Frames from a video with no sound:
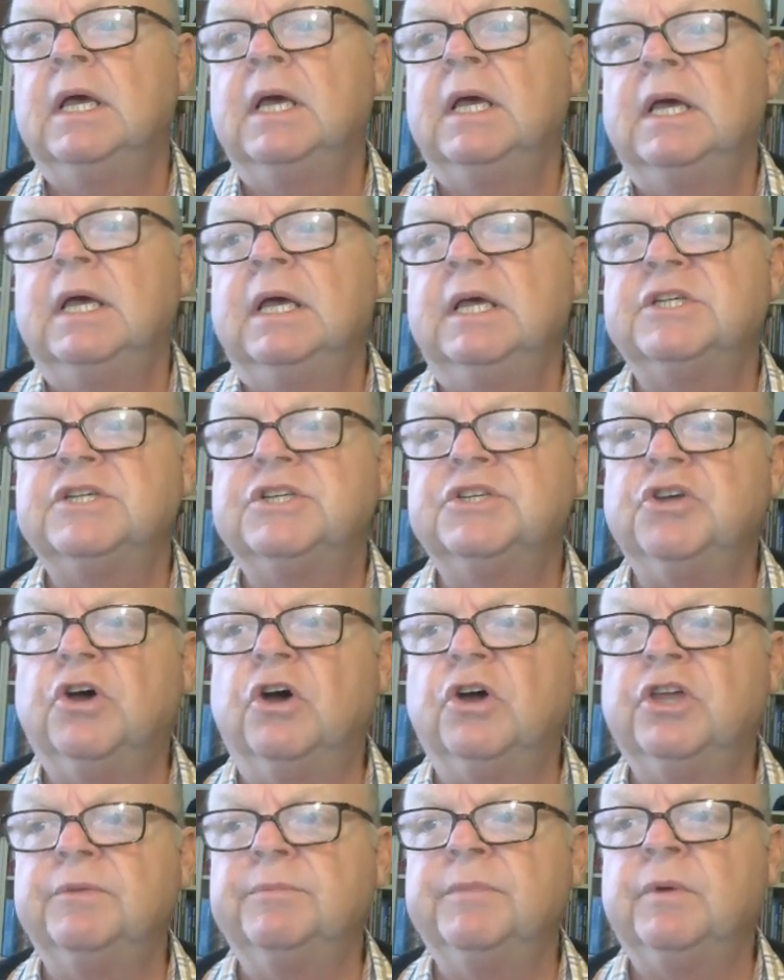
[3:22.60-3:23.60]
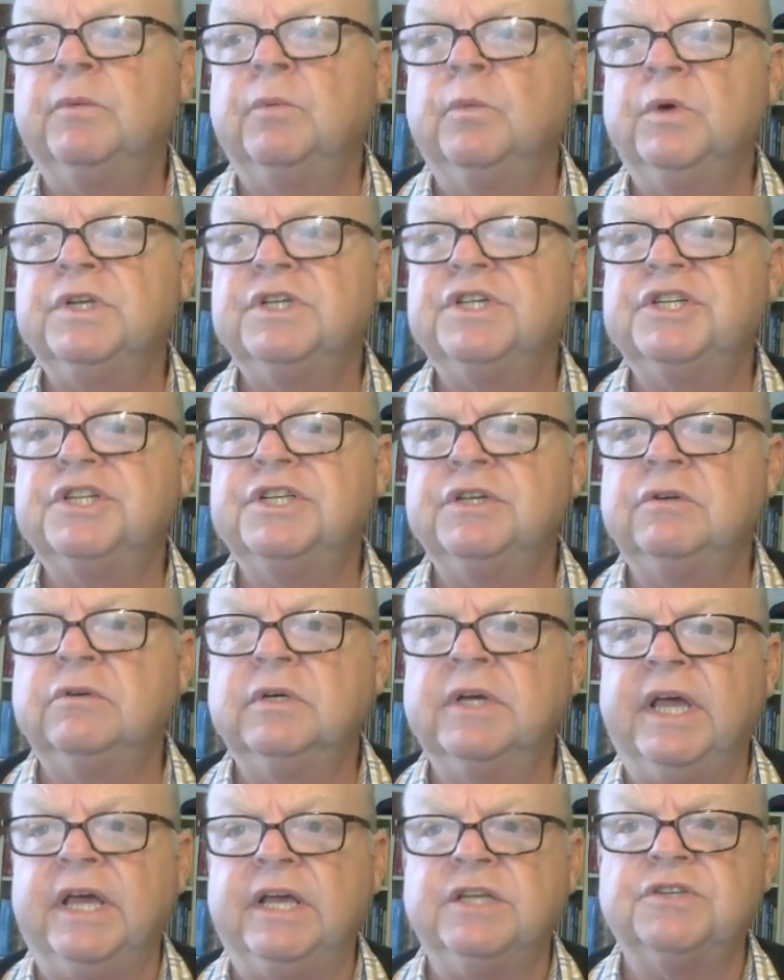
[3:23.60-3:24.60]
It is a document which still
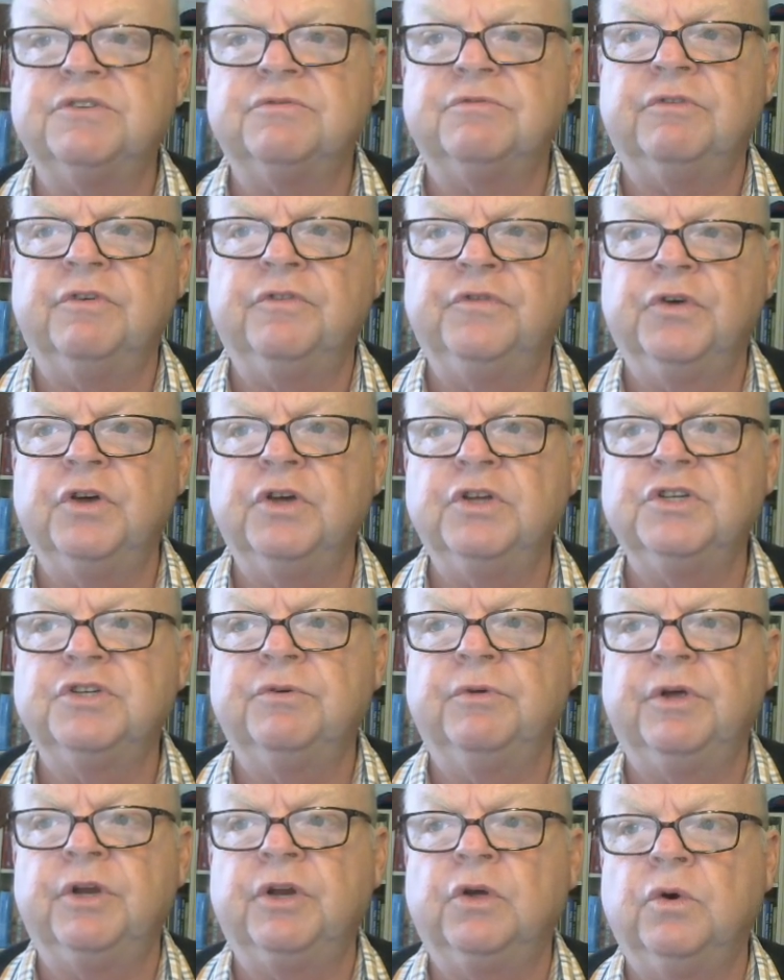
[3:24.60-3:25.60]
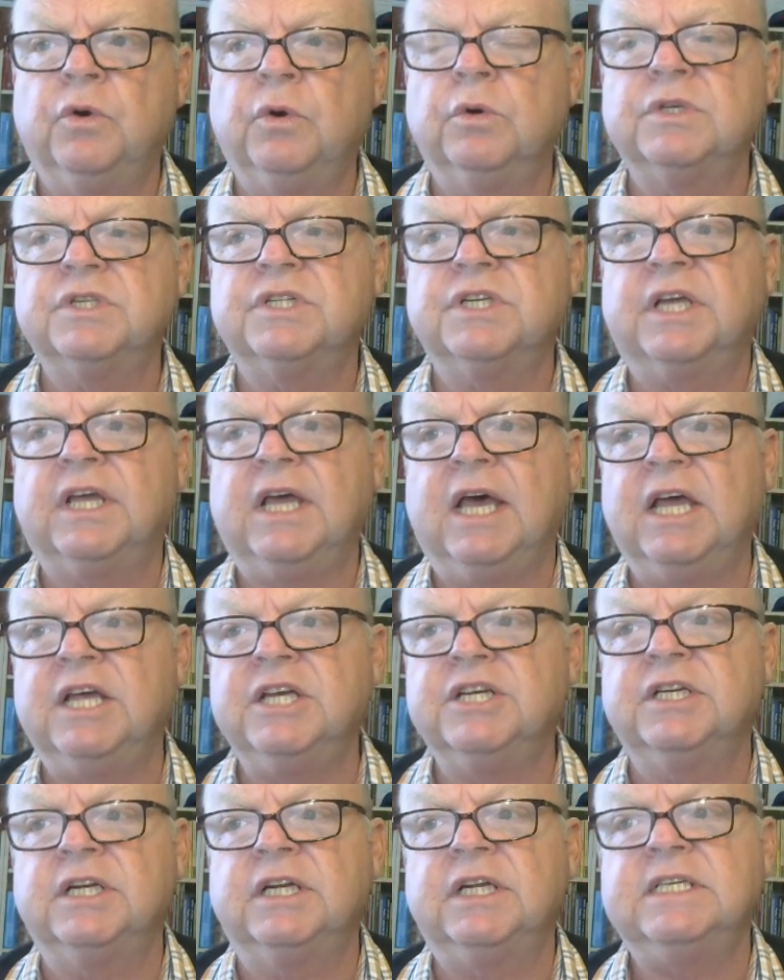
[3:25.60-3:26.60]
gets referred to in courts
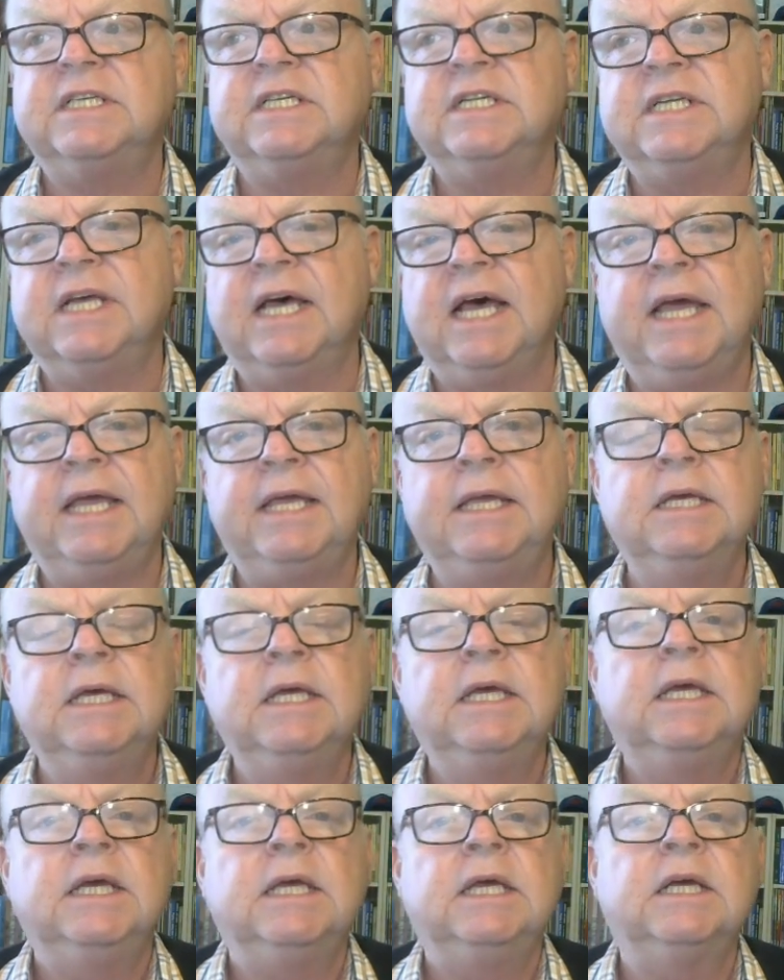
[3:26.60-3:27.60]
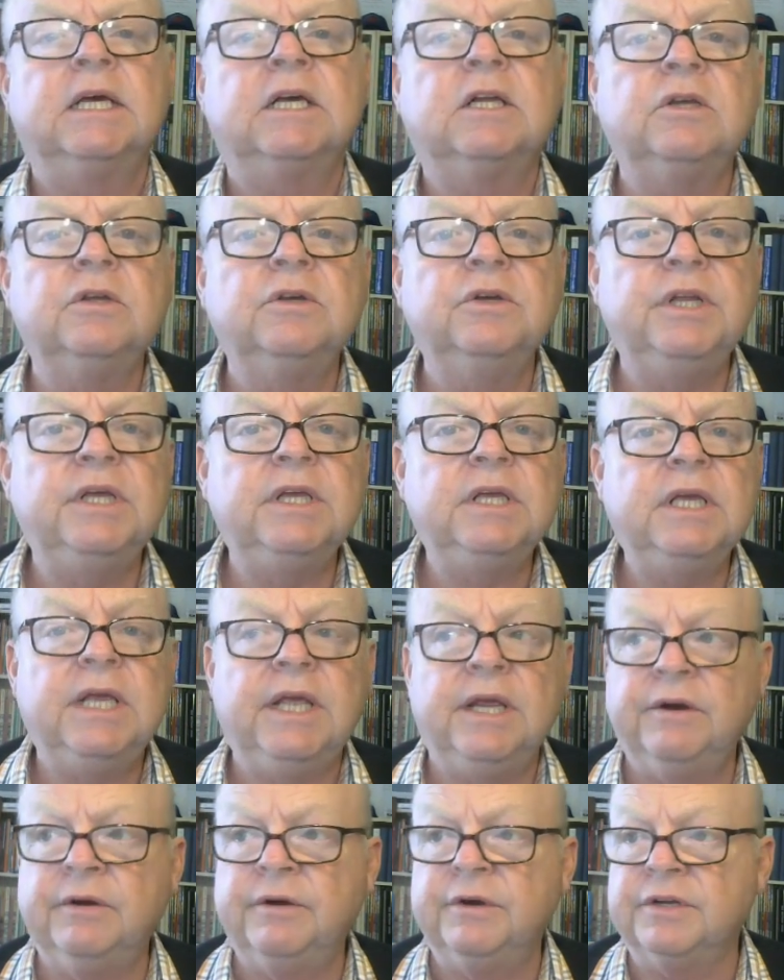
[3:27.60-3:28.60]
occasionally today, including
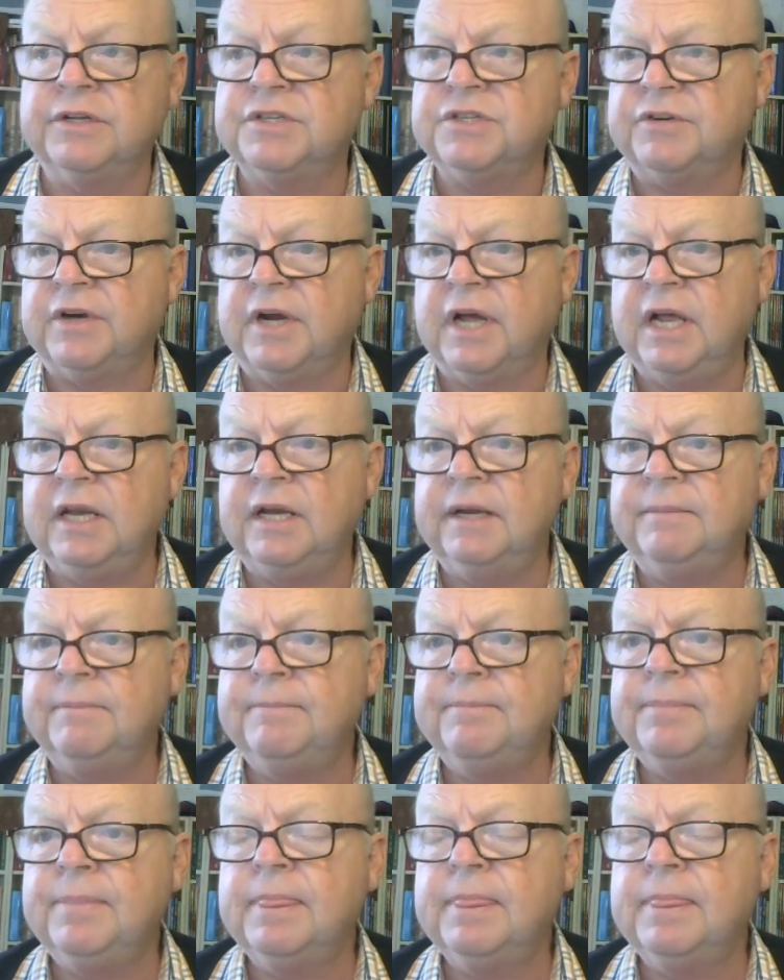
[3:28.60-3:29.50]
here in Australia.